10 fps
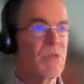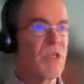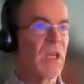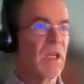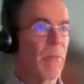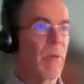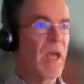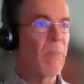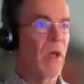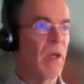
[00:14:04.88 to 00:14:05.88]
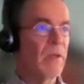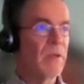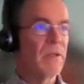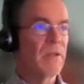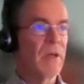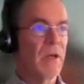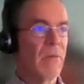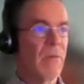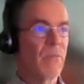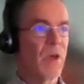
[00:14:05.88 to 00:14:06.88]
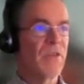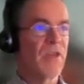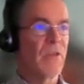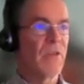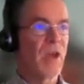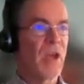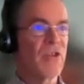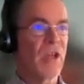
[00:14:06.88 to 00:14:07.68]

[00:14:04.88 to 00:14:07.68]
particular paper, identification